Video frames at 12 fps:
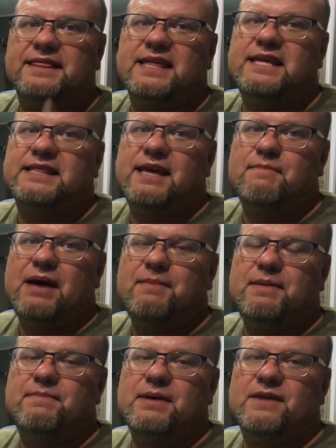I think they might
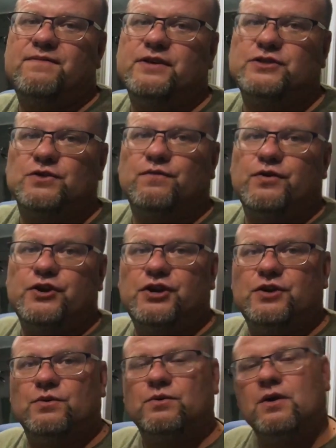be beneficial for
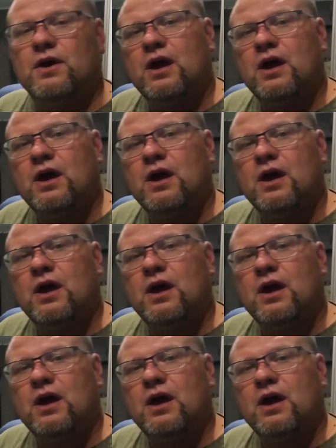you.